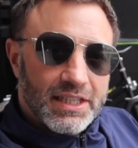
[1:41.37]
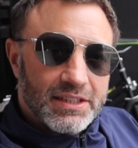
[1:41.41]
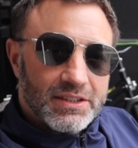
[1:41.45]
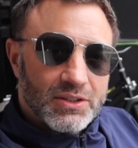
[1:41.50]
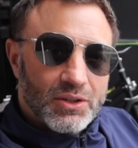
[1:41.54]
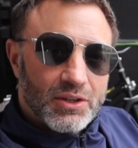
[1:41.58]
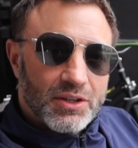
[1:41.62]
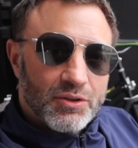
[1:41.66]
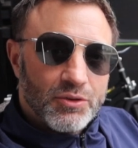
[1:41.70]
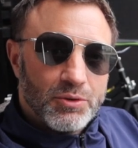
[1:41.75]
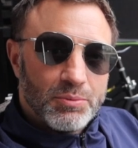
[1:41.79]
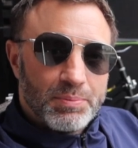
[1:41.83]
I
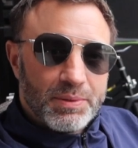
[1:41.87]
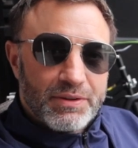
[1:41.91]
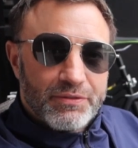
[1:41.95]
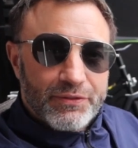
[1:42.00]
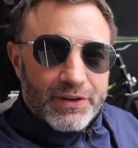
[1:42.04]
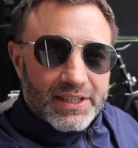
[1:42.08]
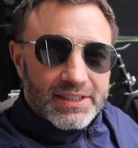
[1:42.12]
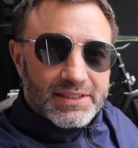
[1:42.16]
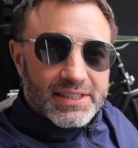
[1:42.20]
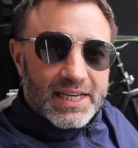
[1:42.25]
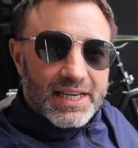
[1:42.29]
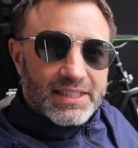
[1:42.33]
thought it would be
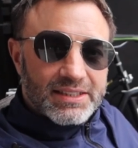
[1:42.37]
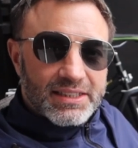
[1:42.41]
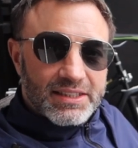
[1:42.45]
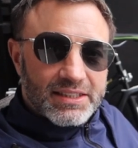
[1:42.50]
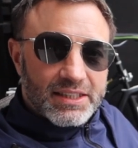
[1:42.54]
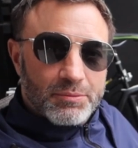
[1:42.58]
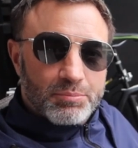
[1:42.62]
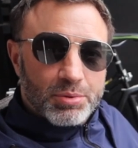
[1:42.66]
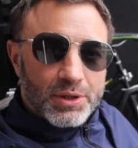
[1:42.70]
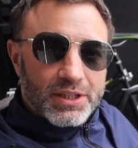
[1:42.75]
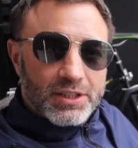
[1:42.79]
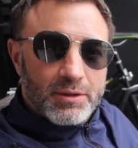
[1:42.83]
fantastic
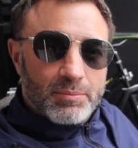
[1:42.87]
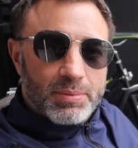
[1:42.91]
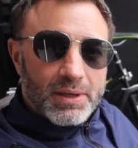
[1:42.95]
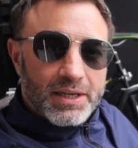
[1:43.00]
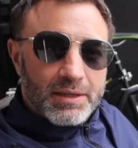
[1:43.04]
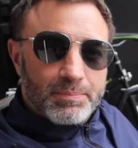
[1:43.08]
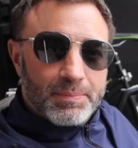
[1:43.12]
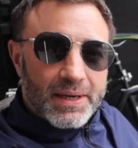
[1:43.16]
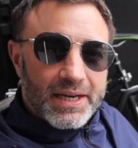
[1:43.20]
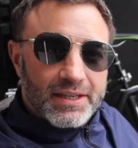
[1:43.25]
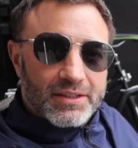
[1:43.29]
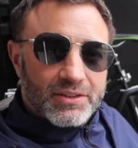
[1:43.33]
to bring the
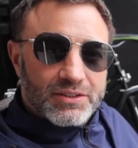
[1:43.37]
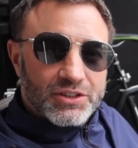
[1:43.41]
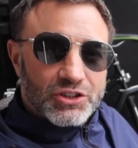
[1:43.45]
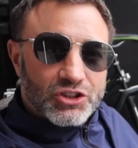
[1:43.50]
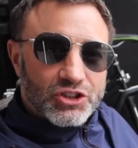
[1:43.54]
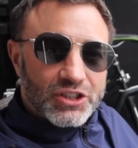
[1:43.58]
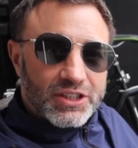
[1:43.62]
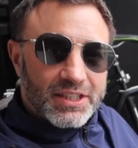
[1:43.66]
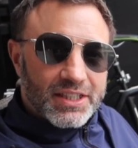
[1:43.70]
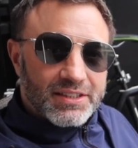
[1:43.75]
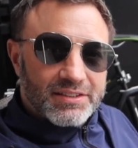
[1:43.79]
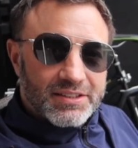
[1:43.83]
bike back on the
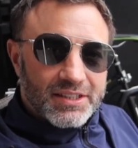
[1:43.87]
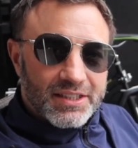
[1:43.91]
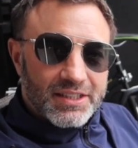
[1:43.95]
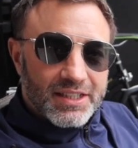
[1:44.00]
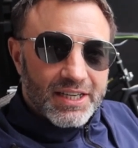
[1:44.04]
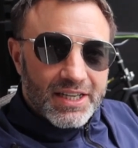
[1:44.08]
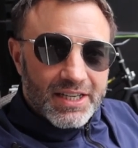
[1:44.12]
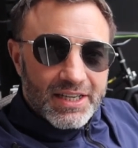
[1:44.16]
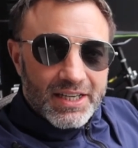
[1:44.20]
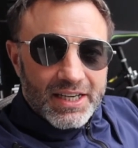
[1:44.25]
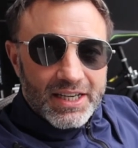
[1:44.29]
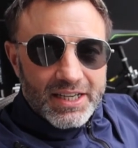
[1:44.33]
Shinkansen
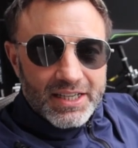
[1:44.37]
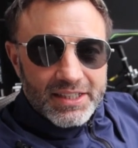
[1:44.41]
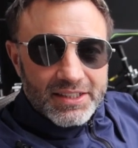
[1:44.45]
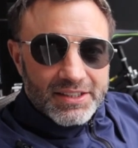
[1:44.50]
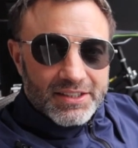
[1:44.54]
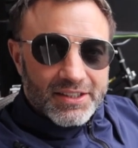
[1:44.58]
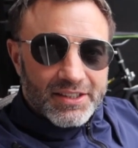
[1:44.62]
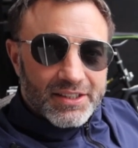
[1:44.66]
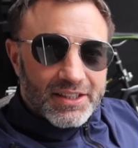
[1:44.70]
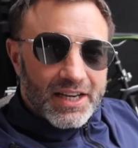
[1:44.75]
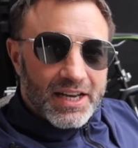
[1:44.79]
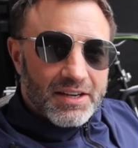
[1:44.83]
and,
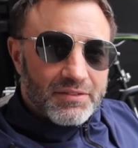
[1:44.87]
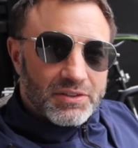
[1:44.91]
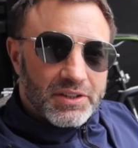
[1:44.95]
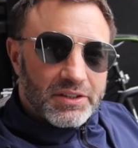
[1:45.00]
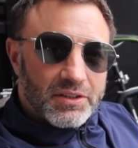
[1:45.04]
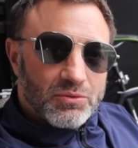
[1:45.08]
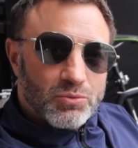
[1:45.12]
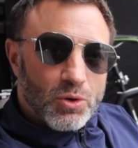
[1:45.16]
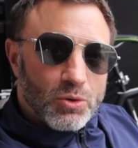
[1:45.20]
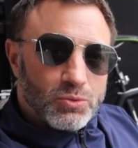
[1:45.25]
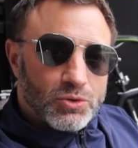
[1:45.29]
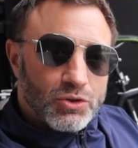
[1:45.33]
have a
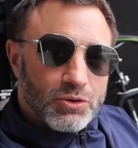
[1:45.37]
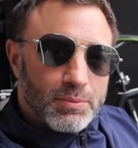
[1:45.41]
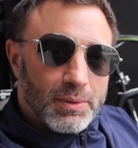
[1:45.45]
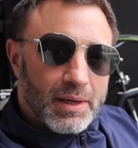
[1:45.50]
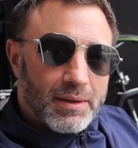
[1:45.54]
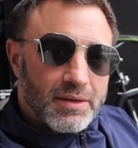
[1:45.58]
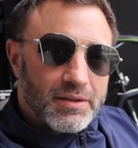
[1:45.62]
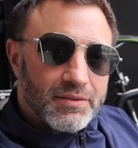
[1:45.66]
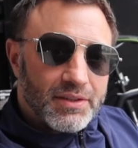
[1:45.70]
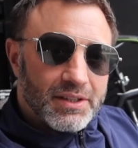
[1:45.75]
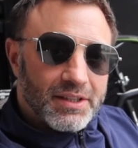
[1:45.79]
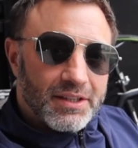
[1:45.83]
little road trip
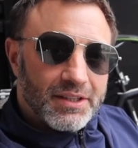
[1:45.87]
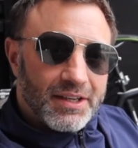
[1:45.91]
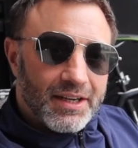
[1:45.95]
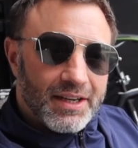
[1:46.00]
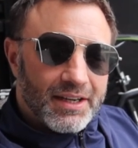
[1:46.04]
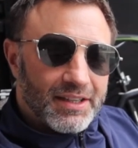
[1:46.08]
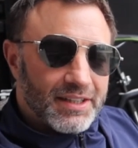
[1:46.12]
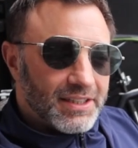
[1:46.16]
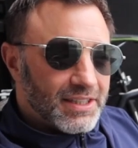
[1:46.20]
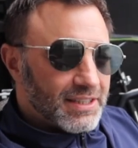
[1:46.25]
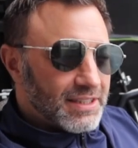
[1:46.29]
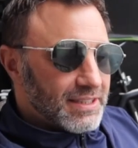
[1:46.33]
out of it. Yeah.